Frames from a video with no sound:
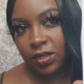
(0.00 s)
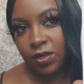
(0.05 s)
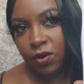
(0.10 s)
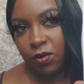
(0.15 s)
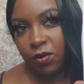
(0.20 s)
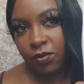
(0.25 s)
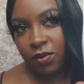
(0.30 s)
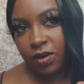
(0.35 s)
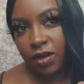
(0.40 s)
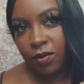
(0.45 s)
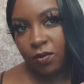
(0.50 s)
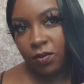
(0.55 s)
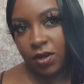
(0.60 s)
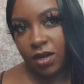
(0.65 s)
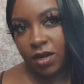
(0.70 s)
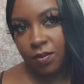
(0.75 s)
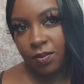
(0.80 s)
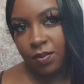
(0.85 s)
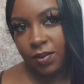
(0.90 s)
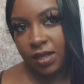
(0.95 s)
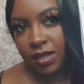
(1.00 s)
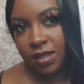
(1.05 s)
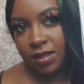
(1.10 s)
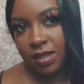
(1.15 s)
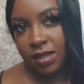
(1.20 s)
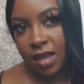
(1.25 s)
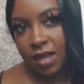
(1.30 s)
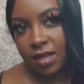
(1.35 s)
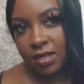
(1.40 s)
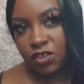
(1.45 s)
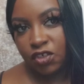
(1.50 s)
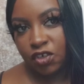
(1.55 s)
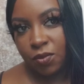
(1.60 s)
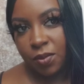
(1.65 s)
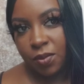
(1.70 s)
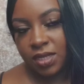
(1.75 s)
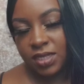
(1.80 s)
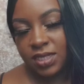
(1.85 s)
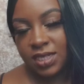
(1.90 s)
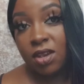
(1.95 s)
i don't really want to be that
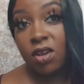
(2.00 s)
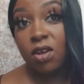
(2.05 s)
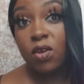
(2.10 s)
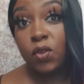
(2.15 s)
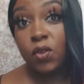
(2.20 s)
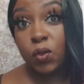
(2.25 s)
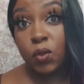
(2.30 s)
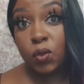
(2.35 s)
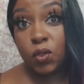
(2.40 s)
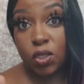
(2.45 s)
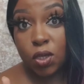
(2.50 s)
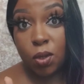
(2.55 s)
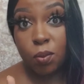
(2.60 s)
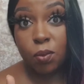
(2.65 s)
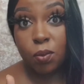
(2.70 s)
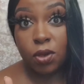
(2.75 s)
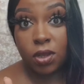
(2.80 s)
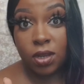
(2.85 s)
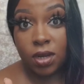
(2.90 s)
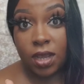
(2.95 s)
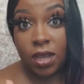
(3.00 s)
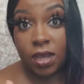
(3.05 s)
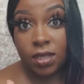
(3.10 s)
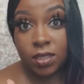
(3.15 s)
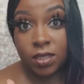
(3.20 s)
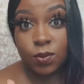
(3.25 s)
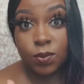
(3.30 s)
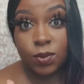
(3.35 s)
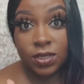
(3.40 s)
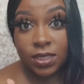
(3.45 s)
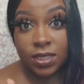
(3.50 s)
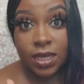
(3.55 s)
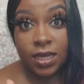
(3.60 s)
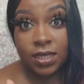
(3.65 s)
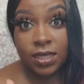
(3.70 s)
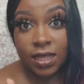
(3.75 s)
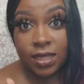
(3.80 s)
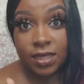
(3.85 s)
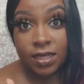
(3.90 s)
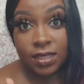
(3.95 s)
dramatic although someone else would
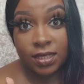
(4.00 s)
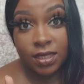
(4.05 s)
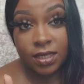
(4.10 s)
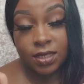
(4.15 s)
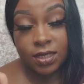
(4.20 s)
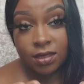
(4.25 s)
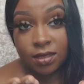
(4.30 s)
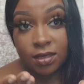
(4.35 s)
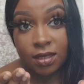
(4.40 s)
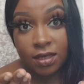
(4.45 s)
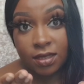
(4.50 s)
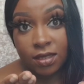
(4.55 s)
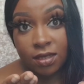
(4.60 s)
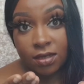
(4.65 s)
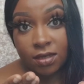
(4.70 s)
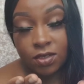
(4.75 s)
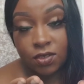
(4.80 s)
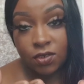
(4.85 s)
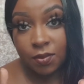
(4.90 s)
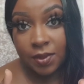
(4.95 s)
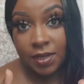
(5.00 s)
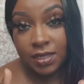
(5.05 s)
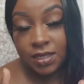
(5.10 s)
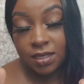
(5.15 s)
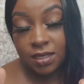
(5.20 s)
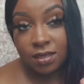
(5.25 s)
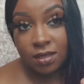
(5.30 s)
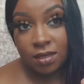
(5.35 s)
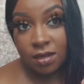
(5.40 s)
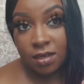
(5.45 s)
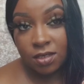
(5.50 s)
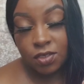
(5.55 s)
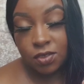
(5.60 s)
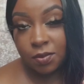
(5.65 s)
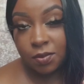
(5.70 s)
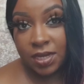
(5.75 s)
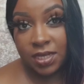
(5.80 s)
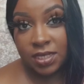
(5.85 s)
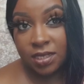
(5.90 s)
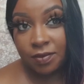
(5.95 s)
say that this is these are dramatic they're not
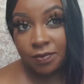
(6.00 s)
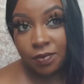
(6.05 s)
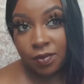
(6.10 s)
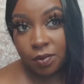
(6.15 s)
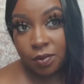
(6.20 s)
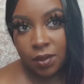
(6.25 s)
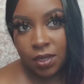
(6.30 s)
dramatic for